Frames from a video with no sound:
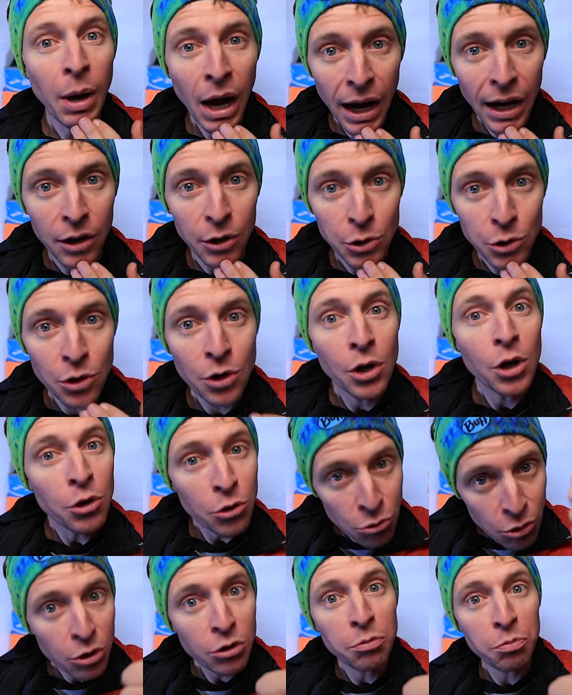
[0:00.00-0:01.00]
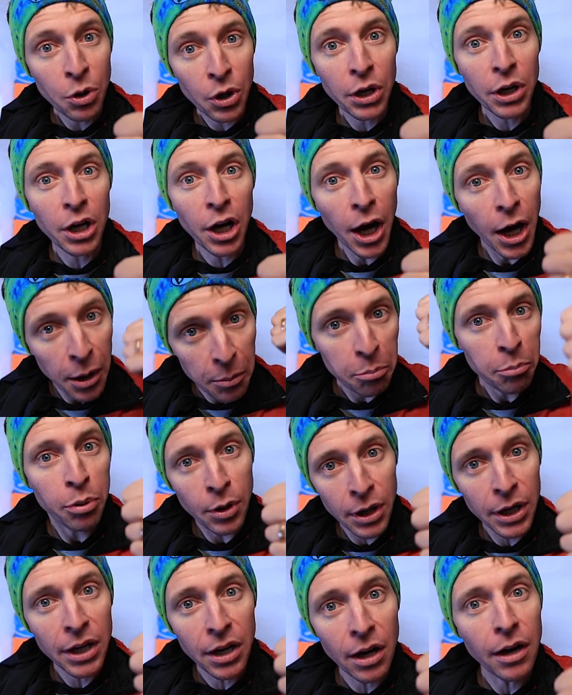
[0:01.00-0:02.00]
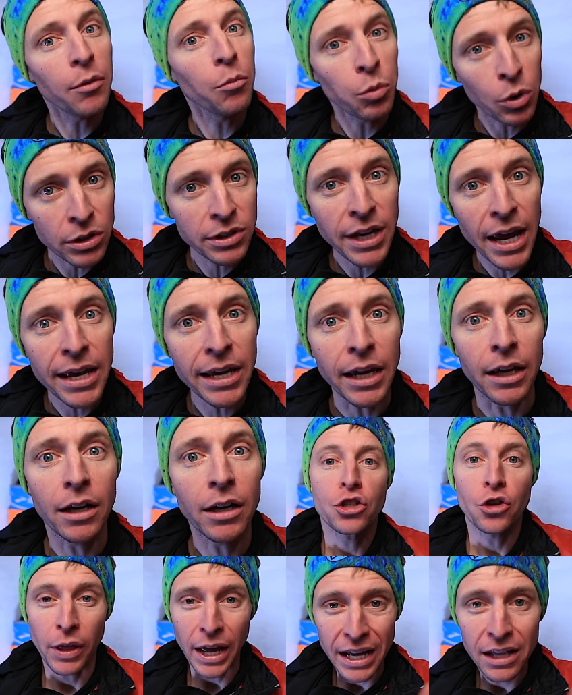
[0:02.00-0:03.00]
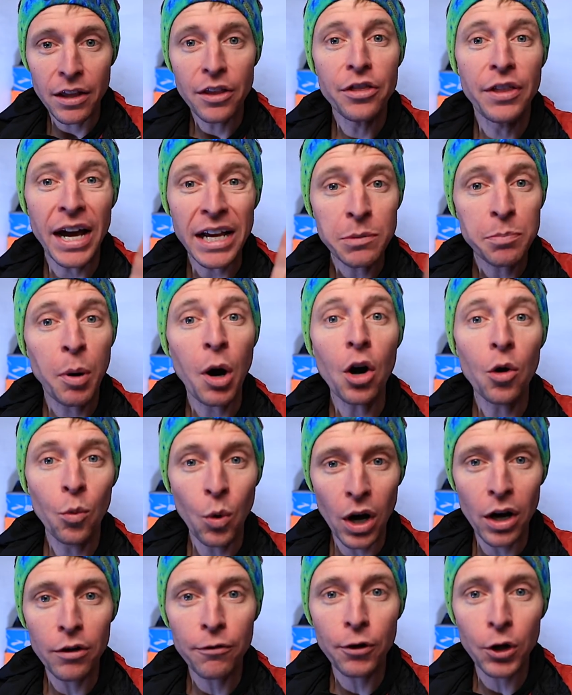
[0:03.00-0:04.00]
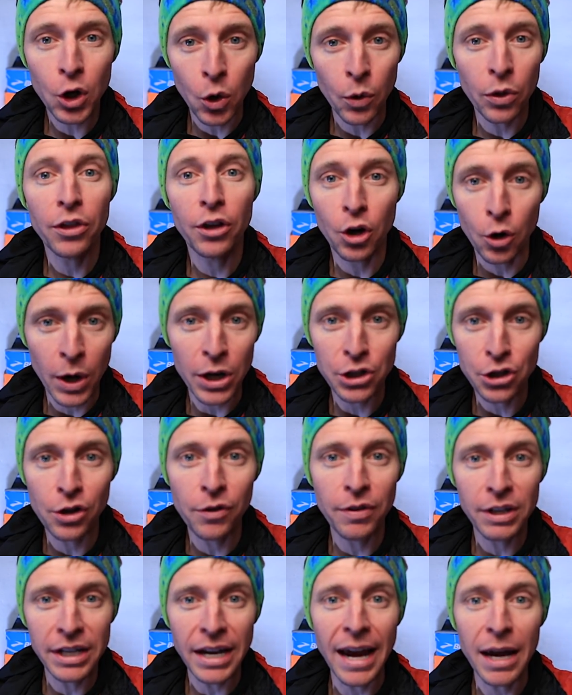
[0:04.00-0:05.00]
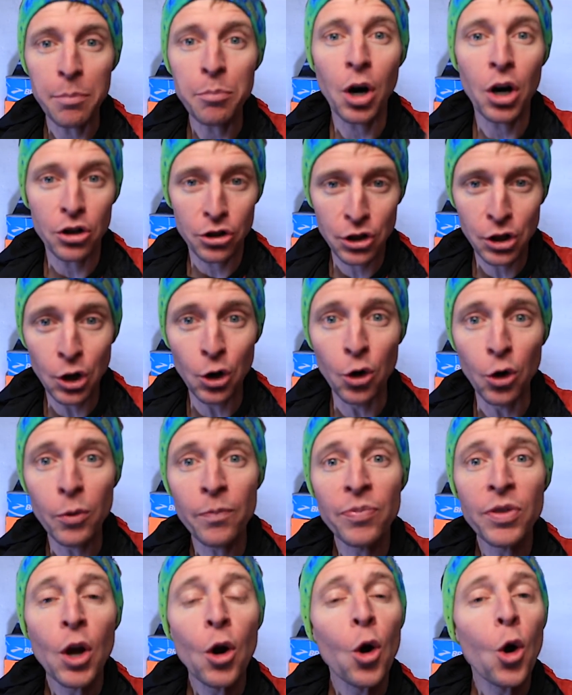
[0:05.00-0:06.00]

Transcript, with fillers: miles. Pretty good, pretty good. We'll take it. So that that's part one for qu the question of the day. Part two,